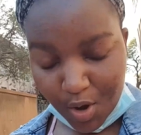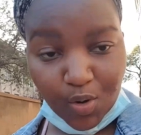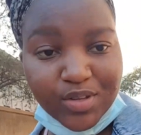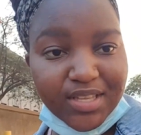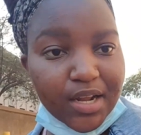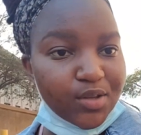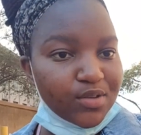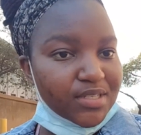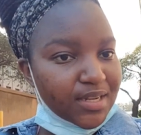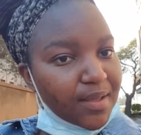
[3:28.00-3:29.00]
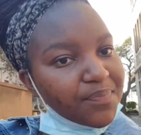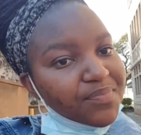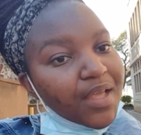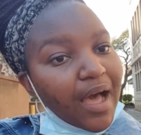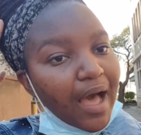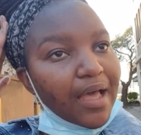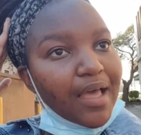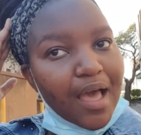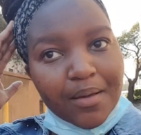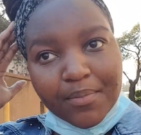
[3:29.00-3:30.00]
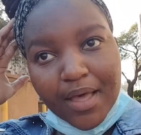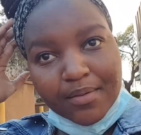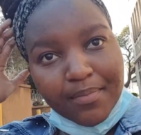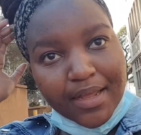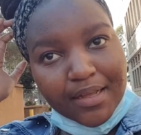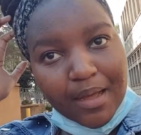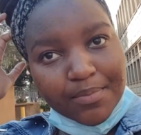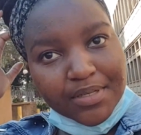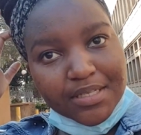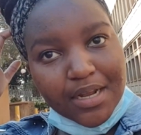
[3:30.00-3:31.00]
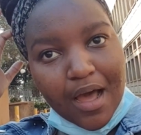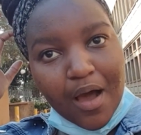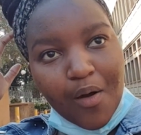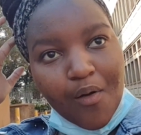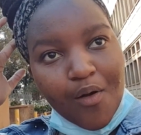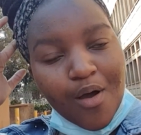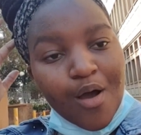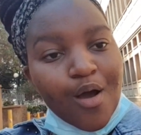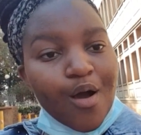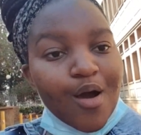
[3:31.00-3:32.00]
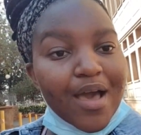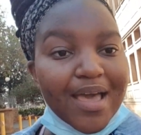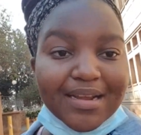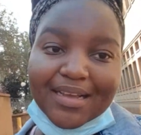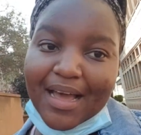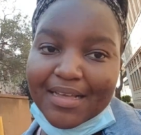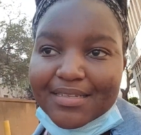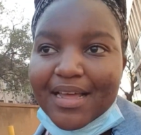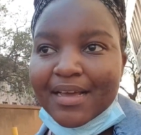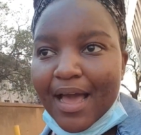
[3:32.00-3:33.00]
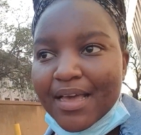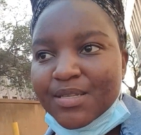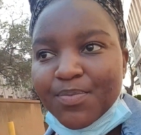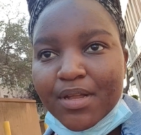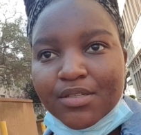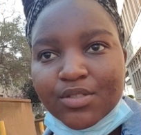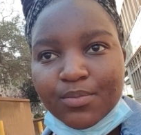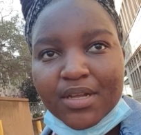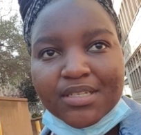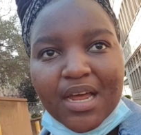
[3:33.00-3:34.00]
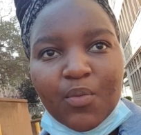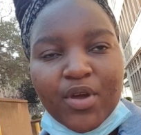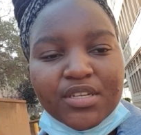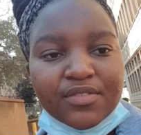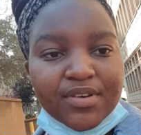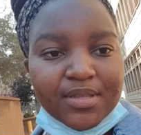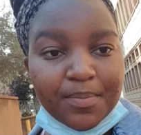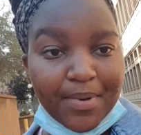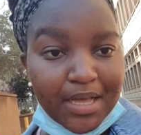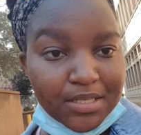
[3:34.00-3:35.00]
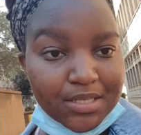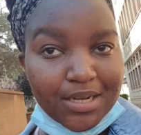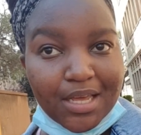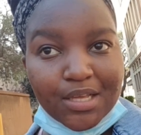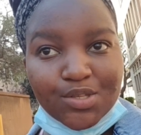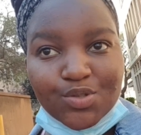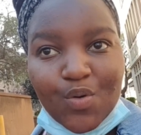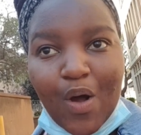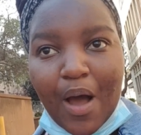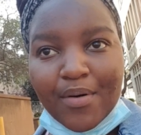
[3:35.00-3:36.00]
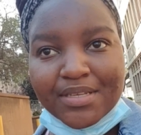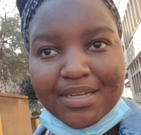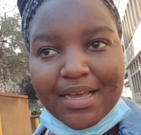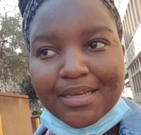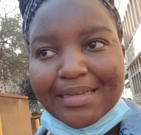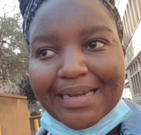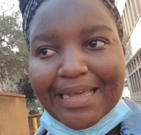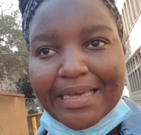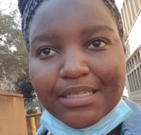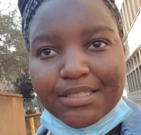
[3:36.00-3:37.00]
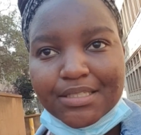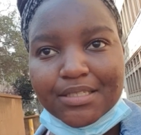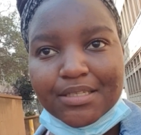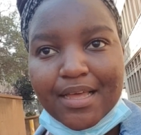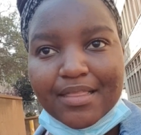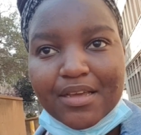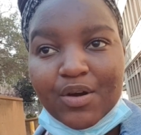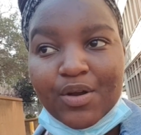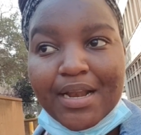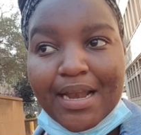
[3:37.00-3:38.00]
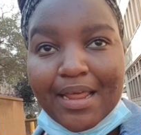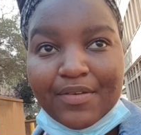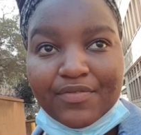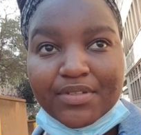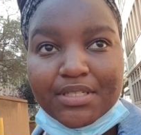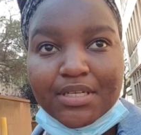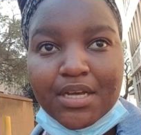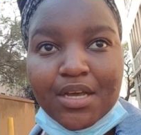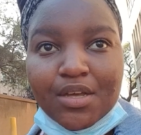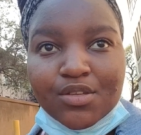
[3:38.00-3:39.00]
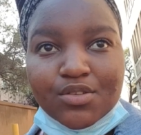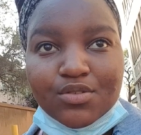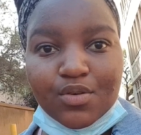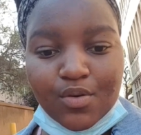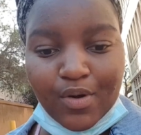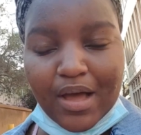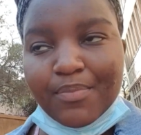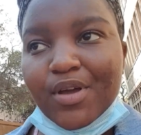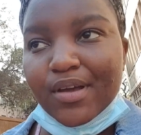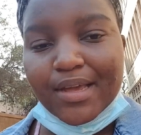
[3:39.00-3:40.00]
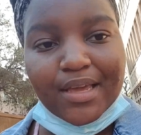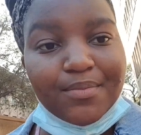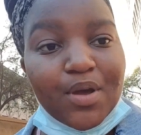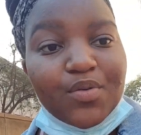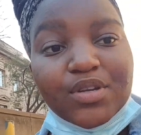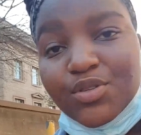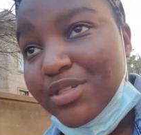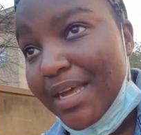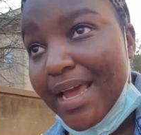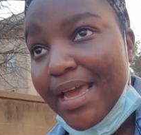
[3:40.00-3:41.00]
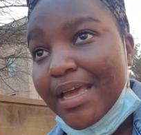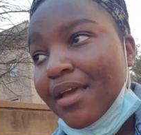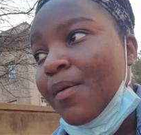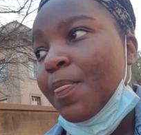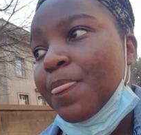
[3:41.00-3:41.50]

So sad news, ne? I am at main campus now. And guys, like, I spent too much time waiting for the bus, ne? So I was like late and the girl left. So I'm not gonna get my hoodie today.